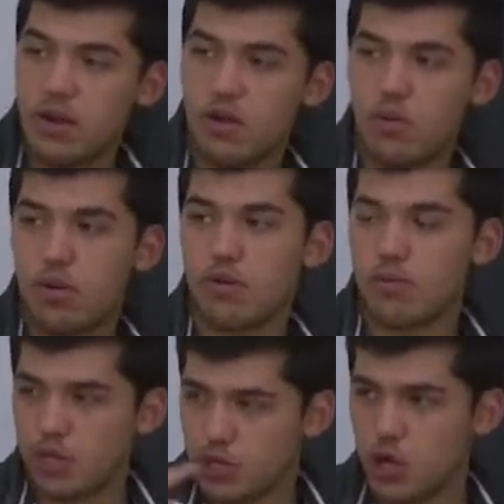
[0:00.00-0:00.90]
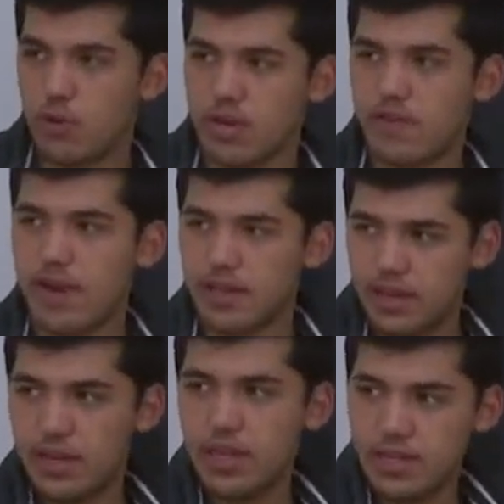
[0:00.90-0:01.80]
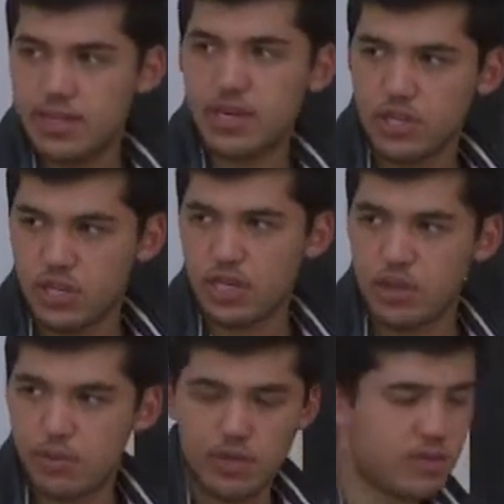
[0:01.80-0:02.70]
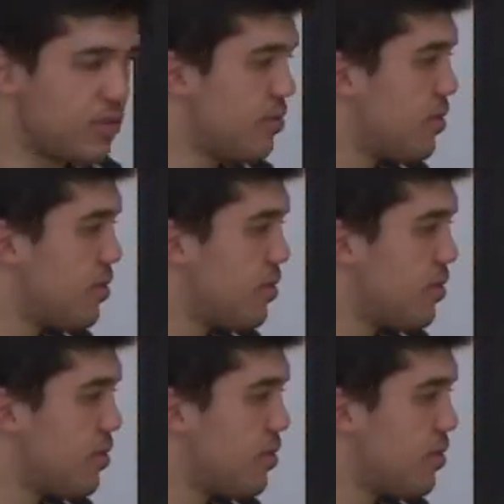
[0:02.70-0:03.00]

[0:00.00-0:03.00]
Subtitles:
we will be showing the fact that E is actually E1, E2.